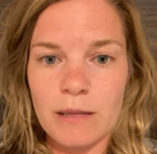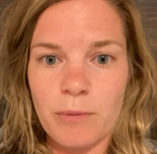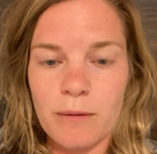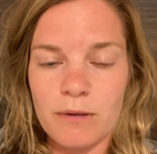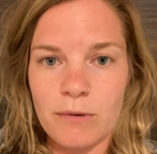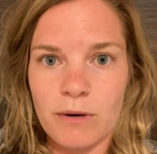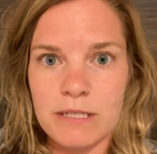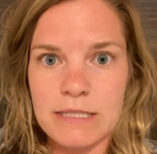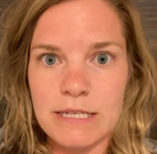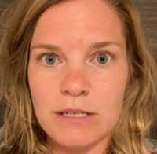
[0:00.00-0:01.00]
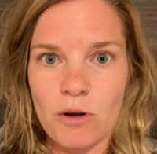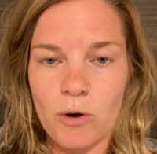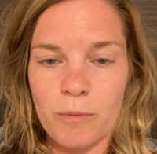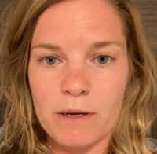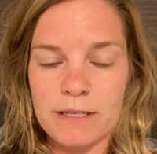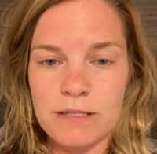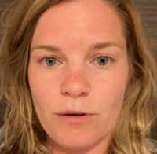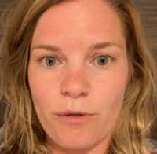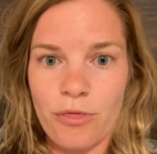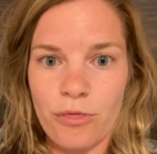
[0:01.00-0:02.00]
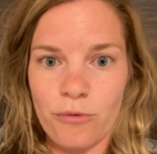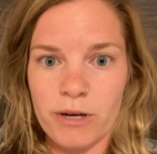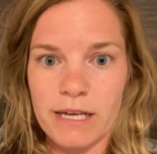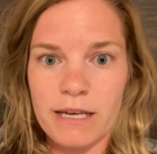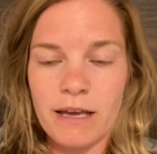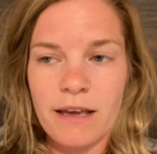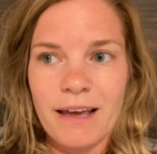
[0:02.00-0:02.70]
the public one didn't open until 3.